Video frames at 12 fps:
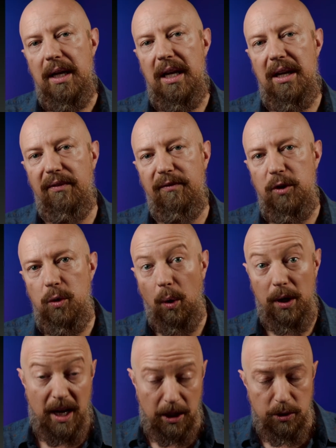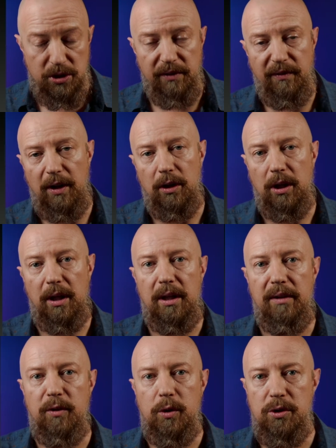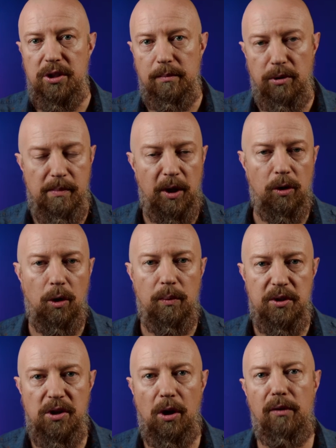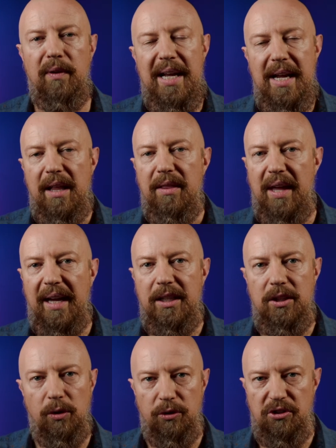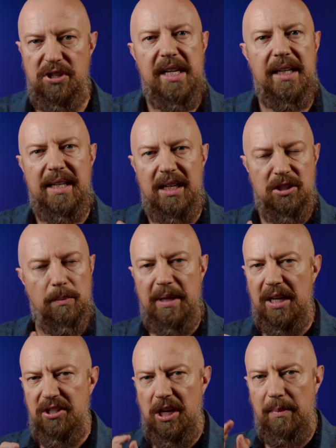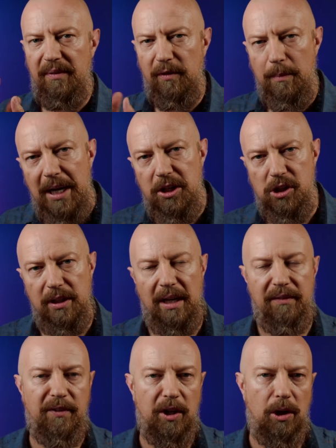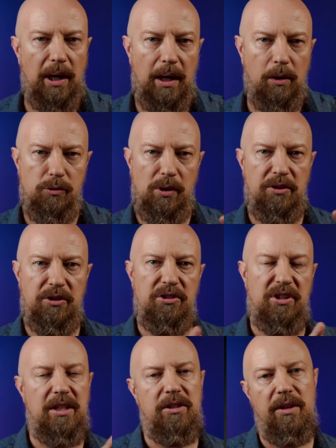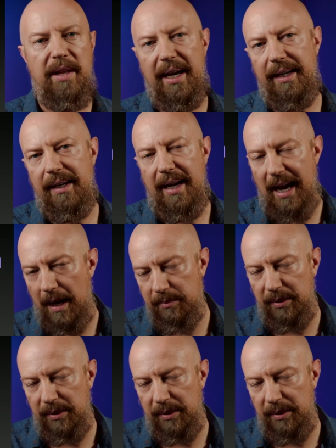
if you are not using Final Cut, if you're using Premiere or Resolve, then you'll just need to take some of that same information and figure out how it translates into that app.